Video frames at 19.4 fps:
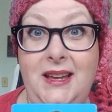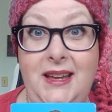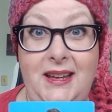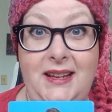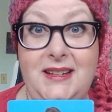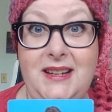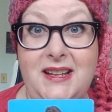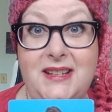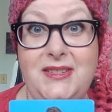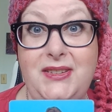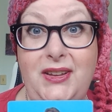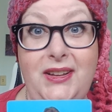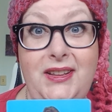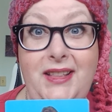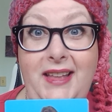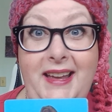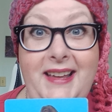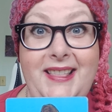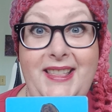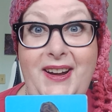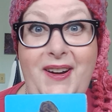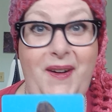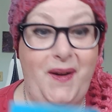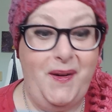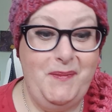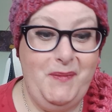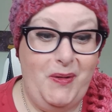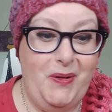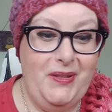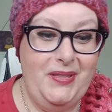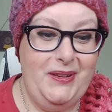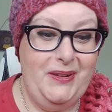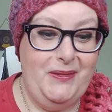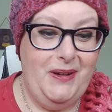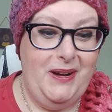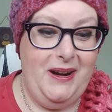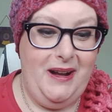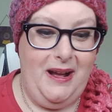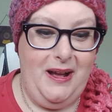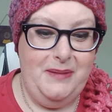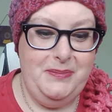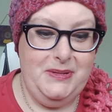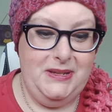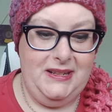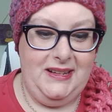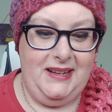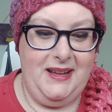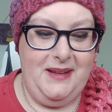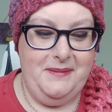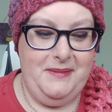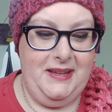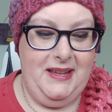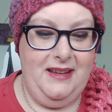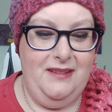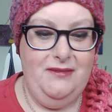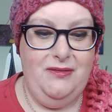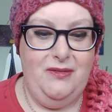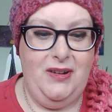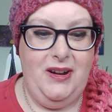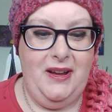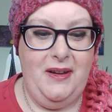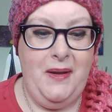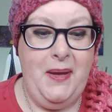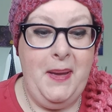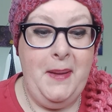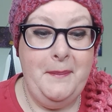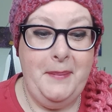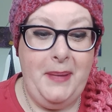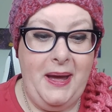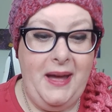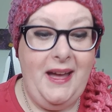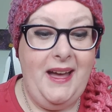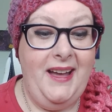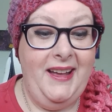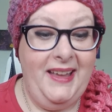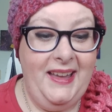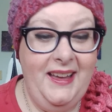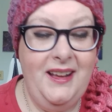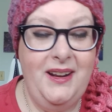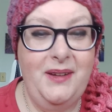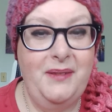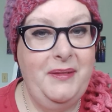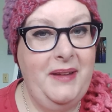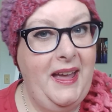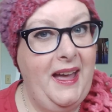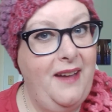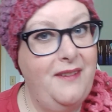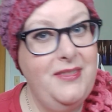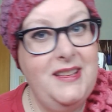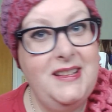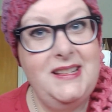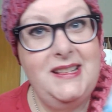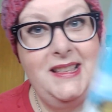It does look like there are more than one option coming in for you. But again, we have this